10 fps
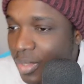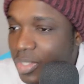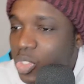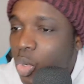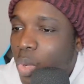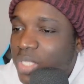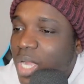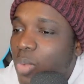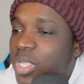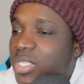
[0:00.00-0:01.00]
So what
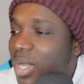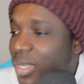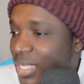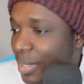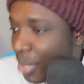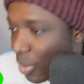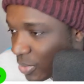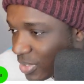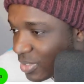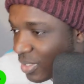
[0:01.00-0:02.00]
are we talking
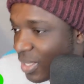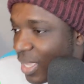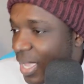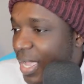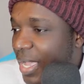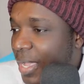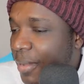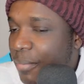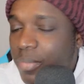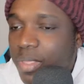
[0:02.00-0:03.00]
about? Number